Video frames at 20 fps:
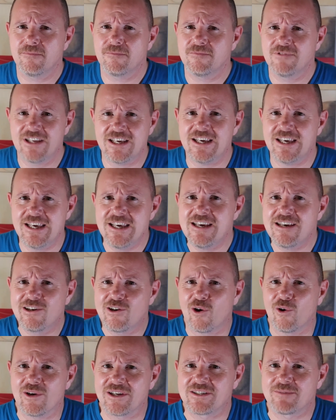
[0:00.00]
the
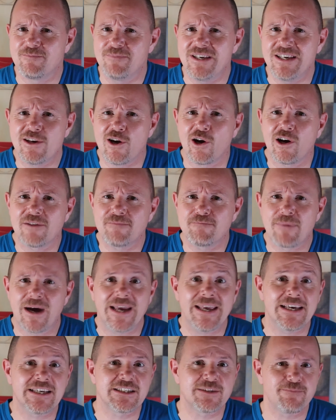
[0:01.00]
ego. It's beyond
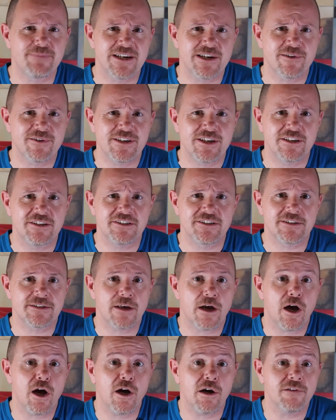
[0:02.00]
my experience
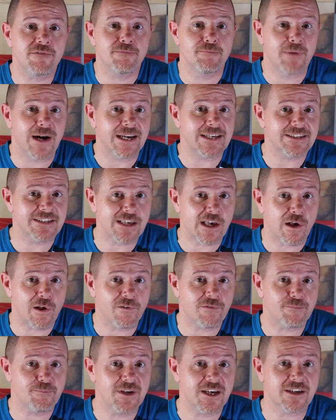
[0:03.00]
of
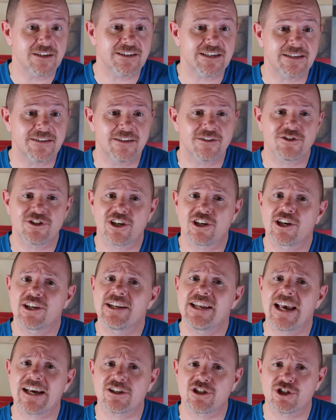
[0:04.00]
myself, because there's a
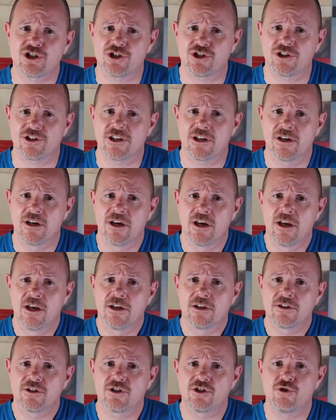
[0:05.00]
connection
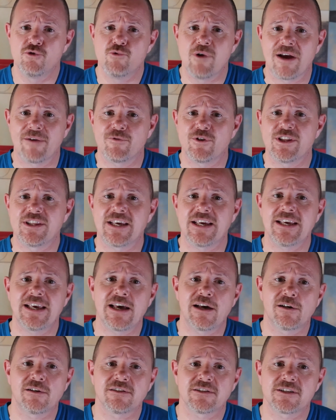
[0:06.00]
to everything
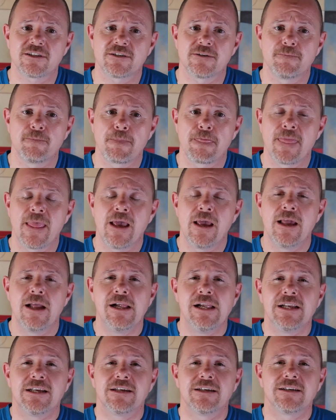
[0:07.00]
else.
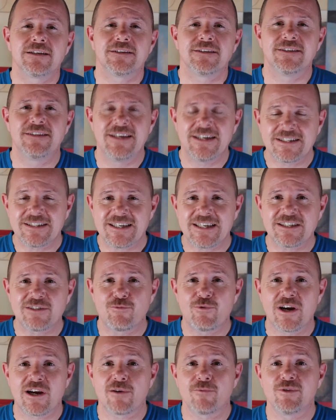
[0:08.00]
This is
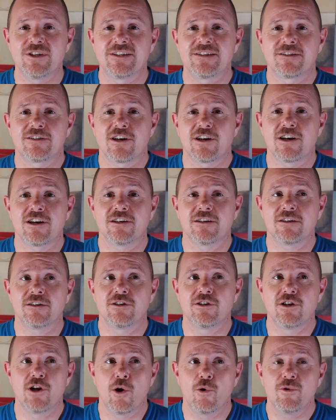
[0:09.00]
where we start
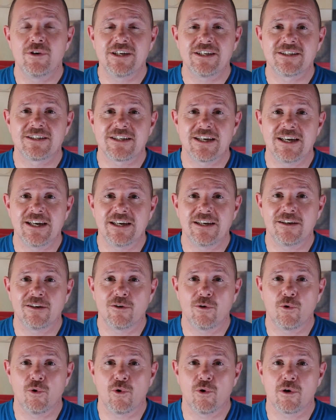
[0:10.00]
noticing
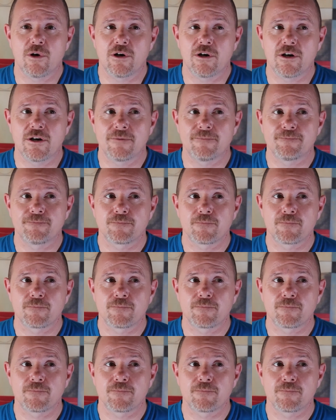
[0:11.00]
or